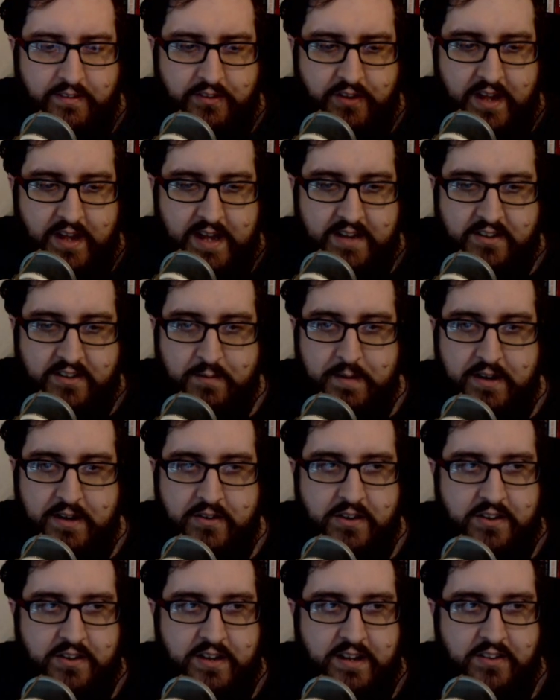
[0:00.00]
yeah, some
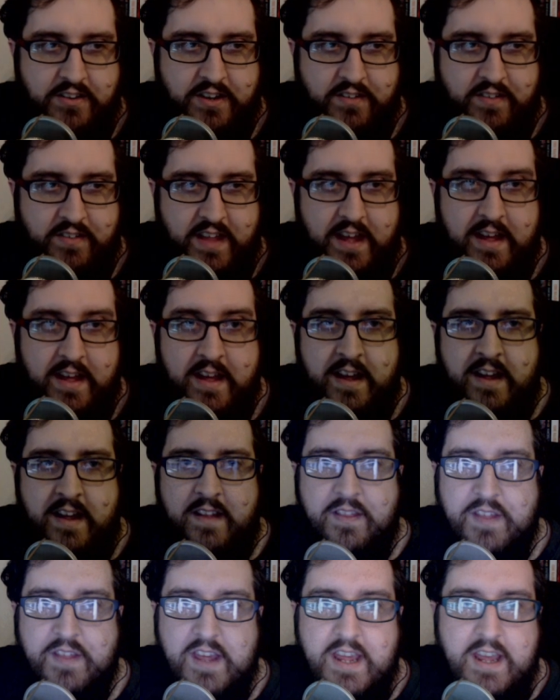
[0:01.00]
interesting stuff there.
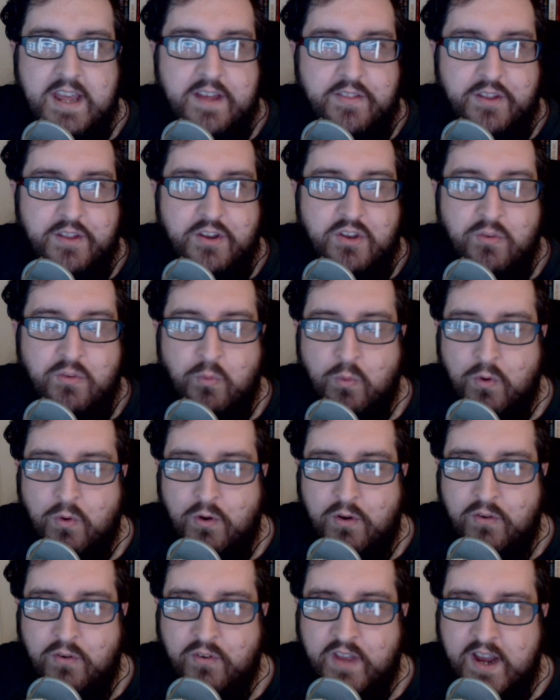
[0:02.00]
The
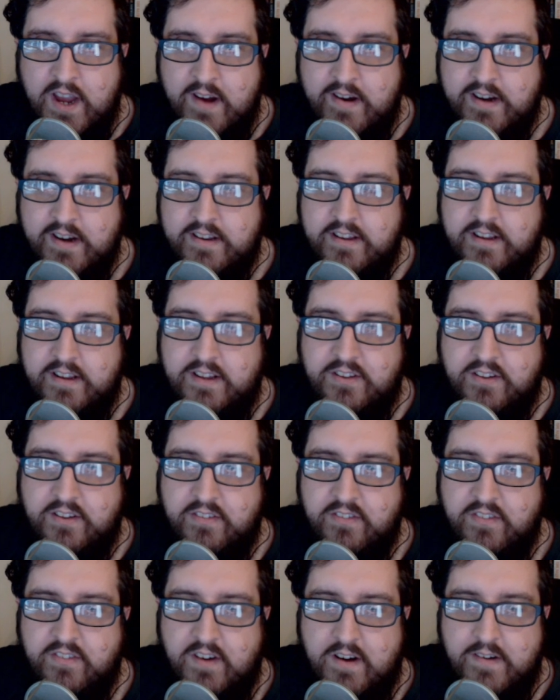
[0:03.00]
dwarf character, so
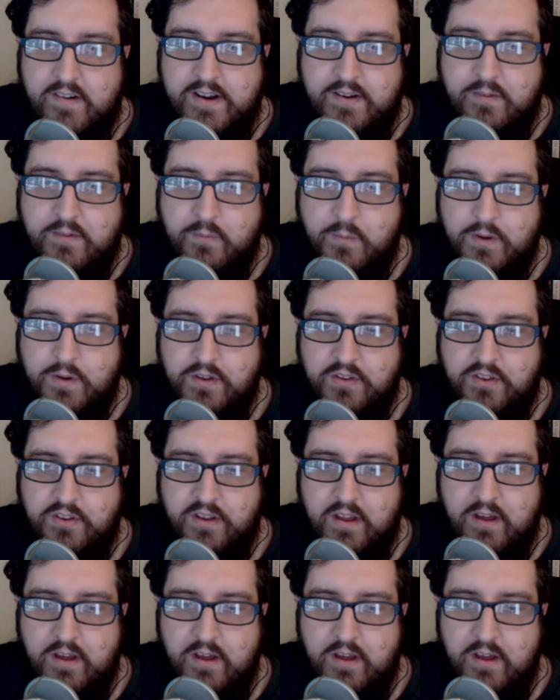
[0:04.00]
Farron, was